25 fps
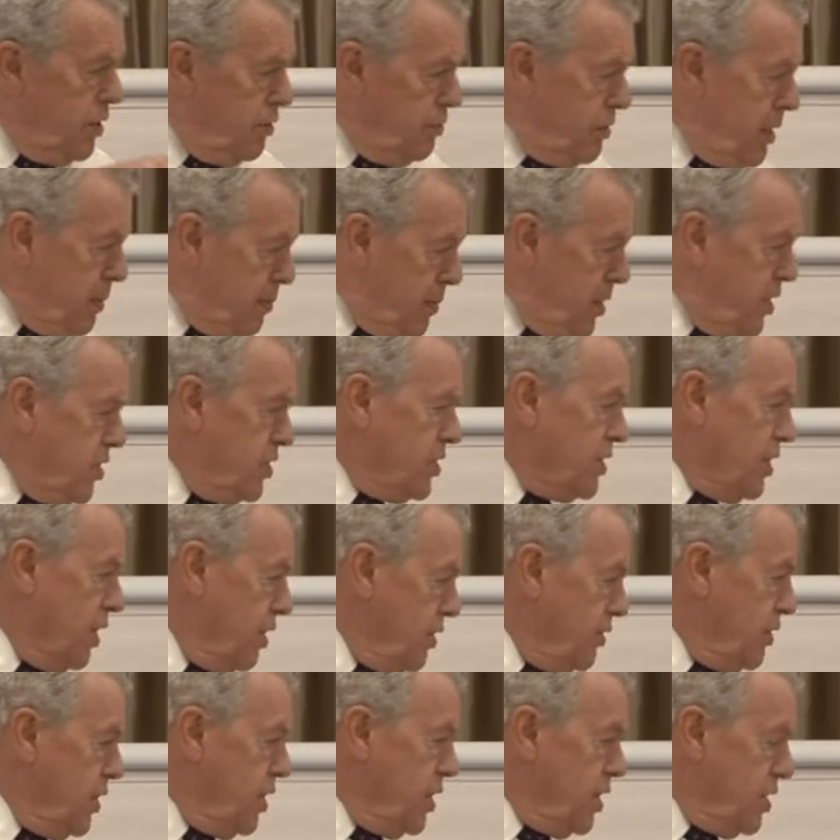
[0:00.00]
remnants,
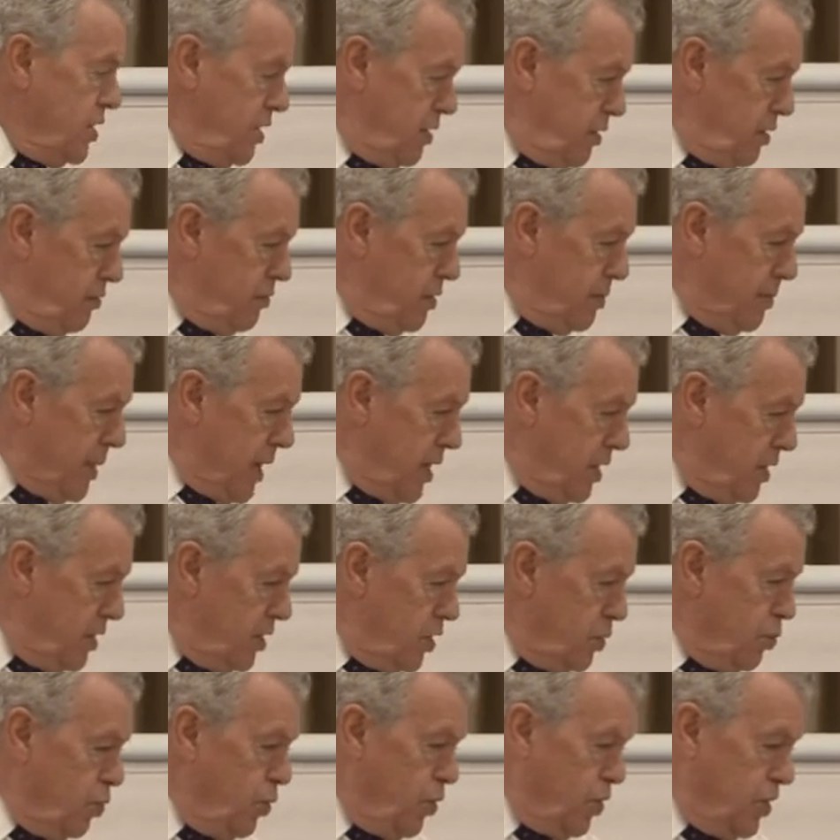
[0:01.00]
the remainder
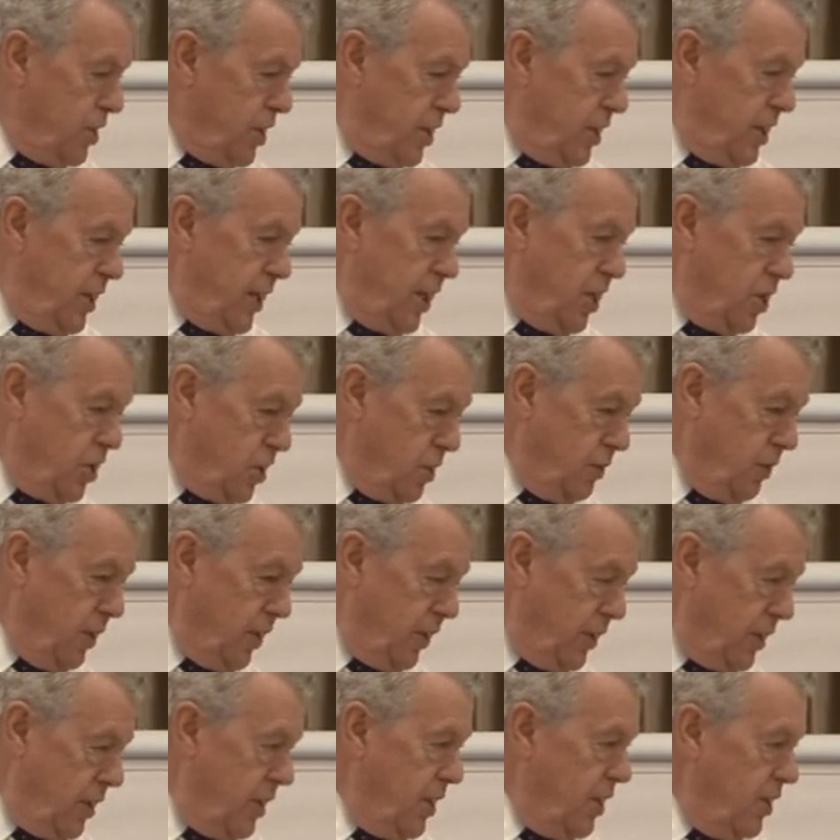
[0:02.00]
is water, H2O.
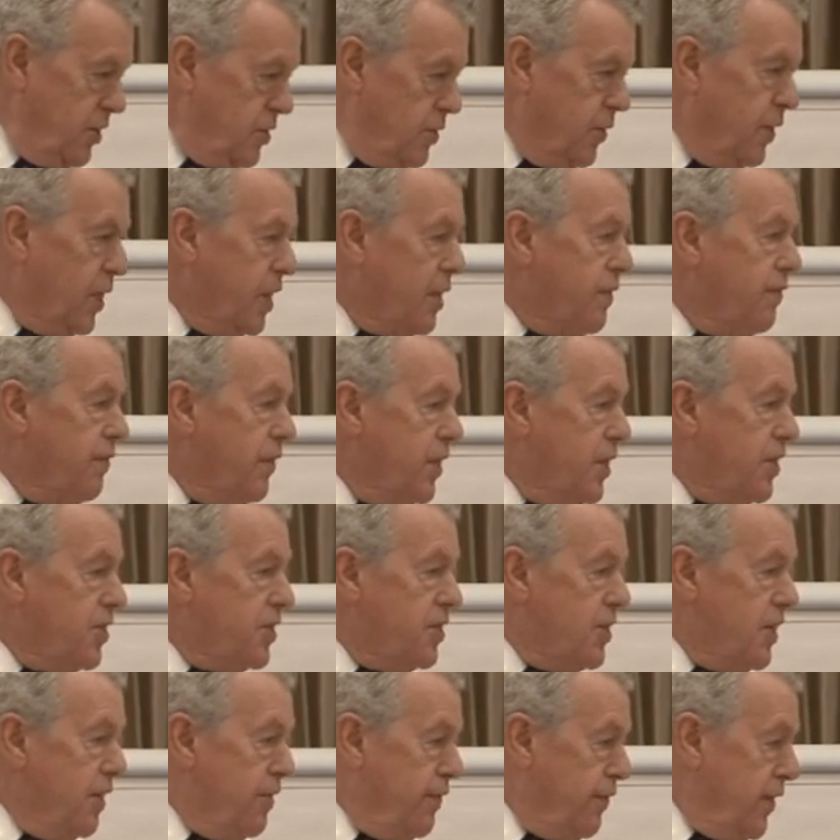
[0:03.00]
So it converts
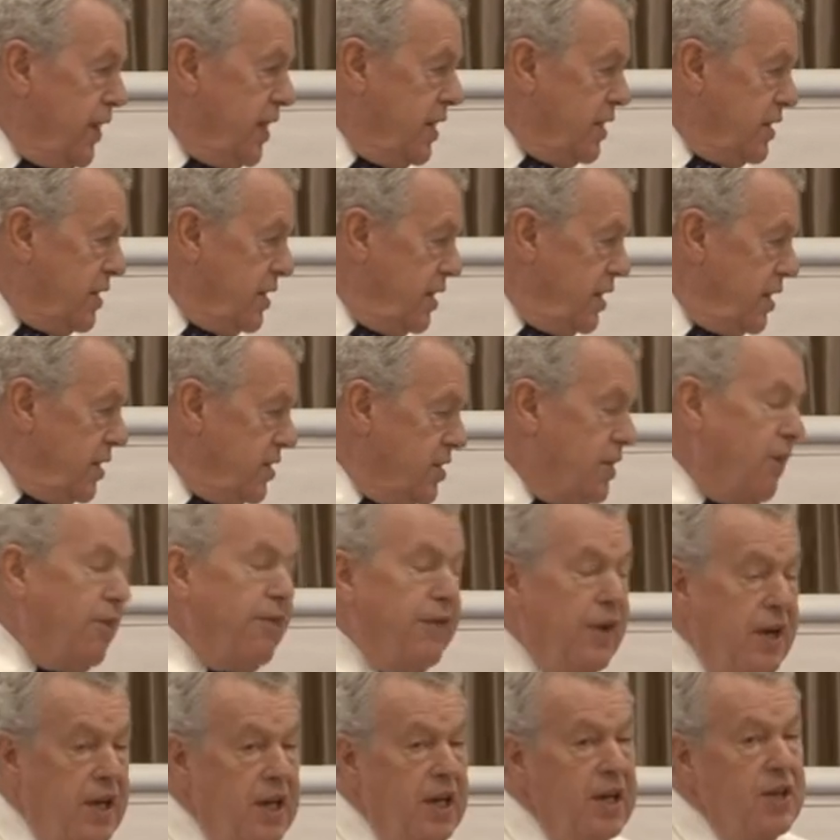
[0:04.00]
sulfite
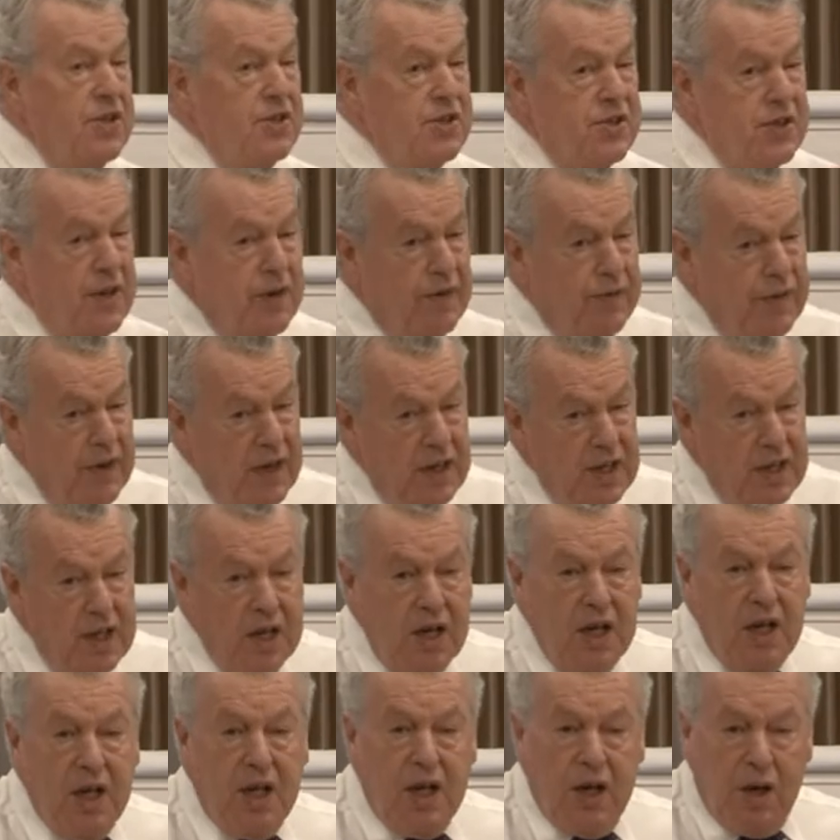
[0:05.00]
into sulfate
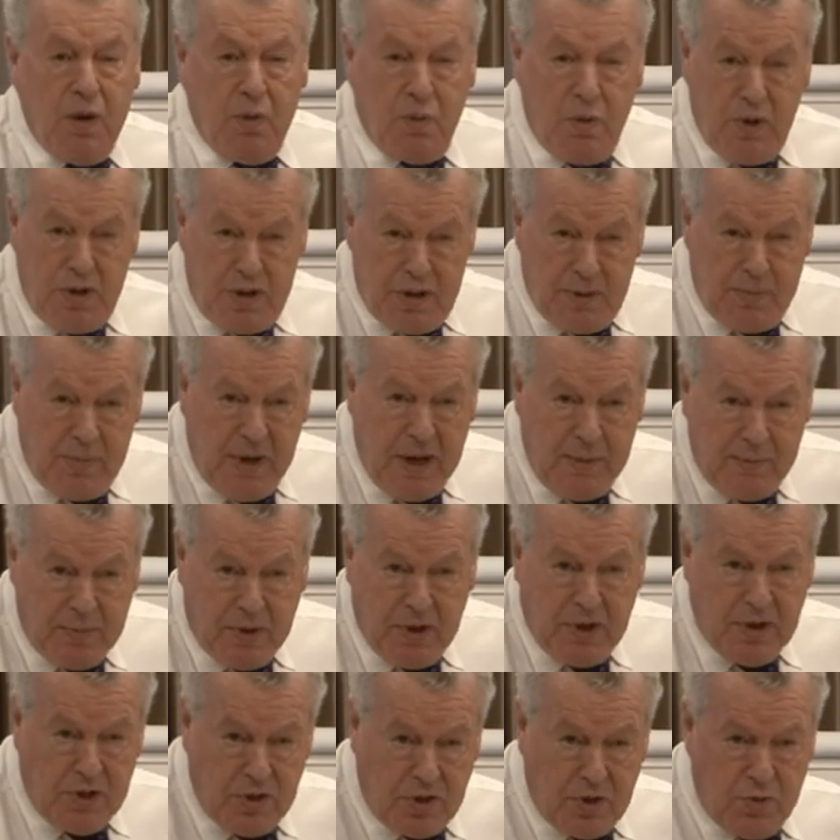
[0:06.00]
with the
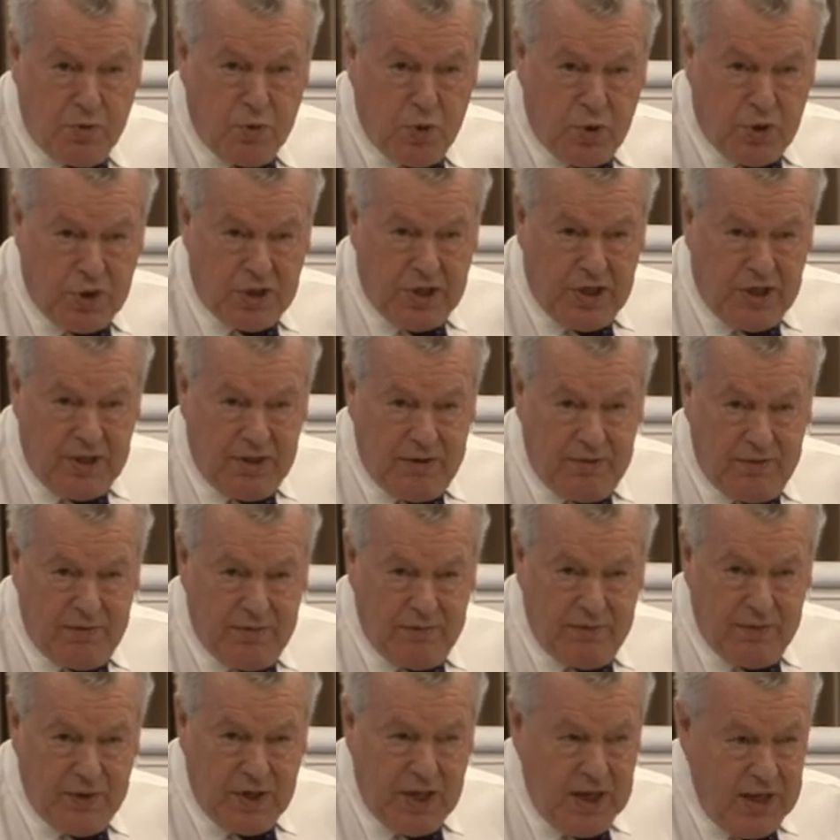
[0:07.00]
byproduct of water.
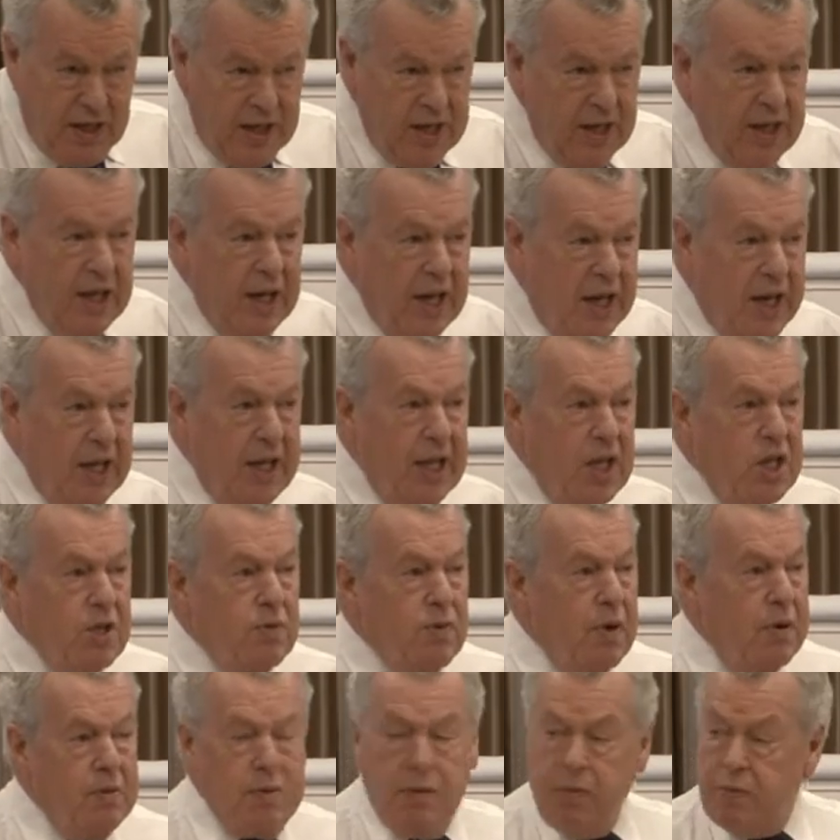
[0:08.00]
Okay? And that's
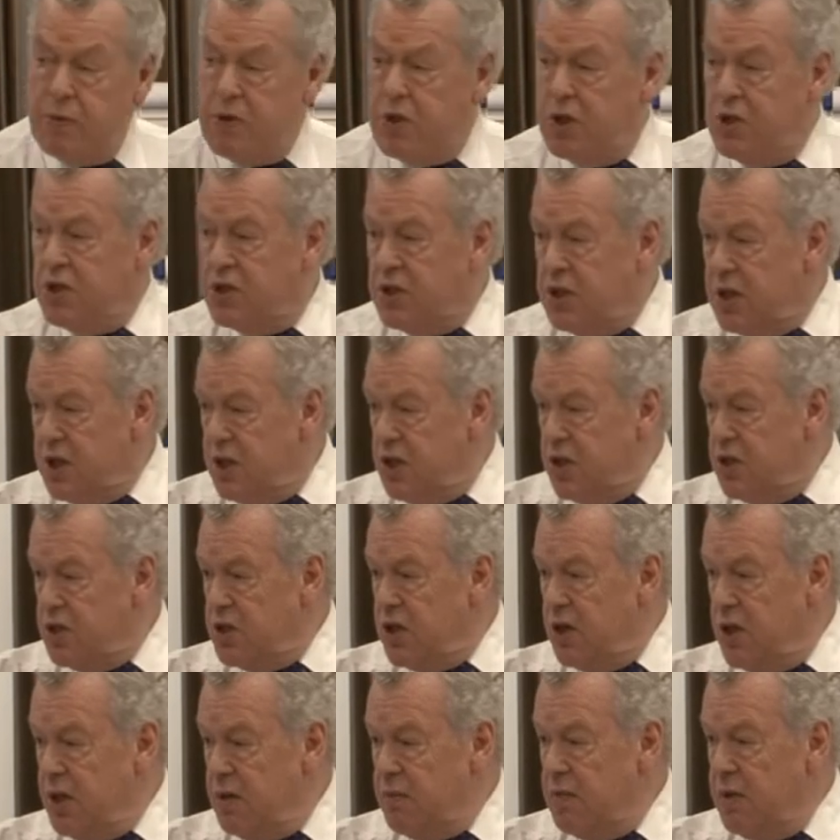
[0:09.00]
why we produce, can you
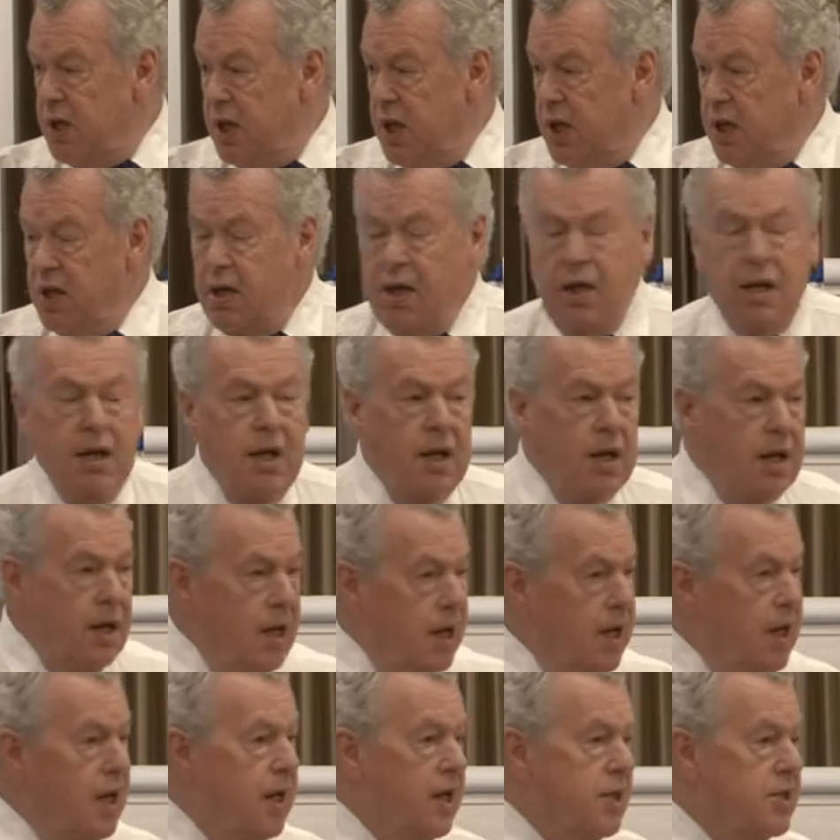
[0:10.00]
show them the
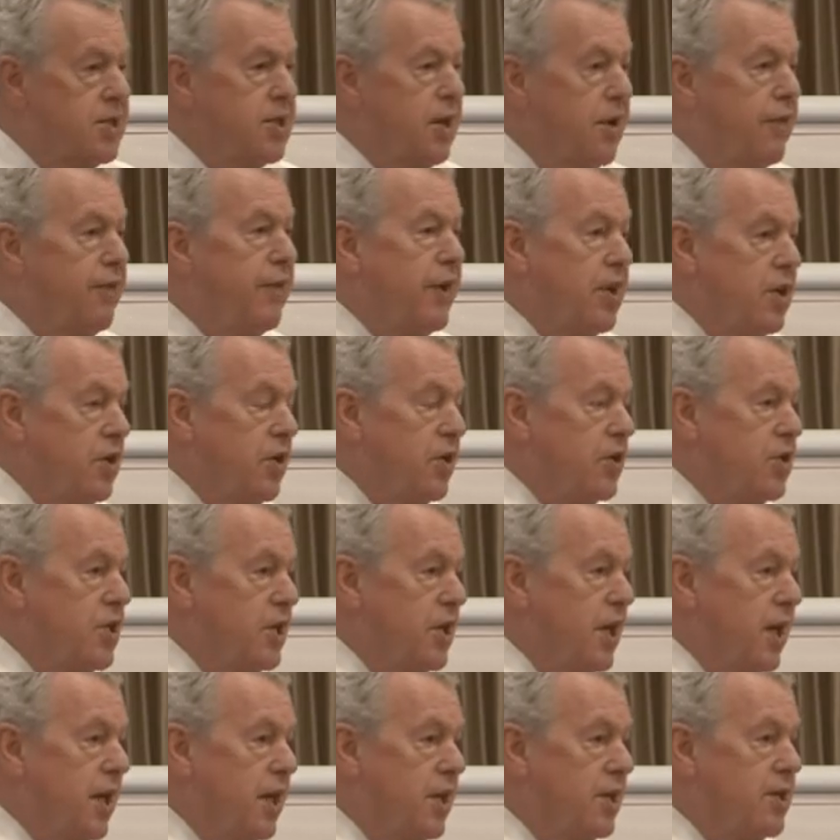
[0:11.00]
sulfite
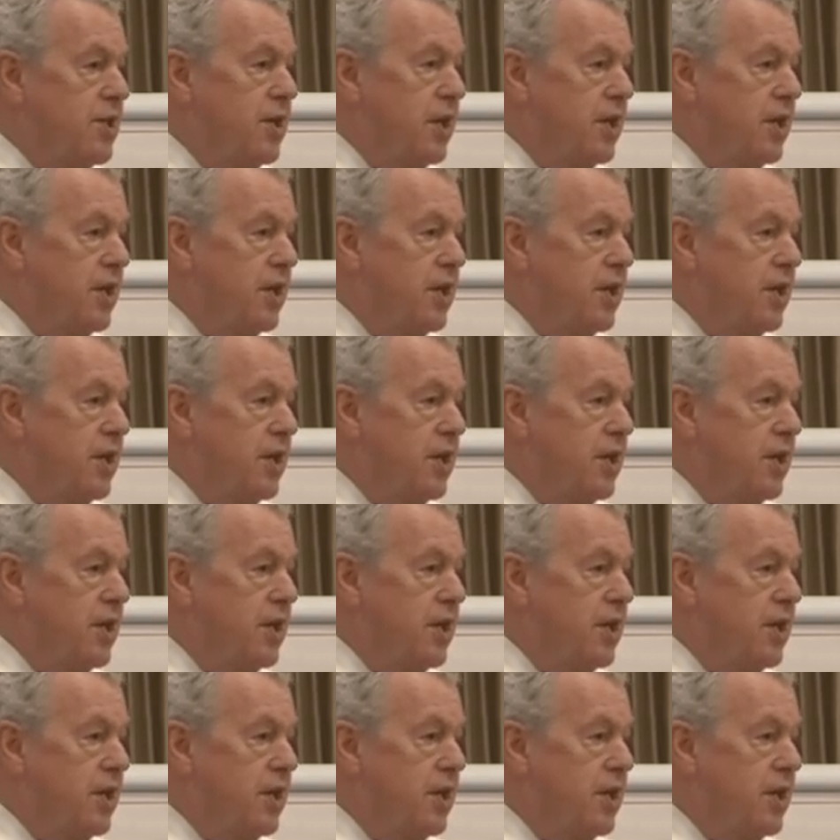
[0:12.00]
oxidase,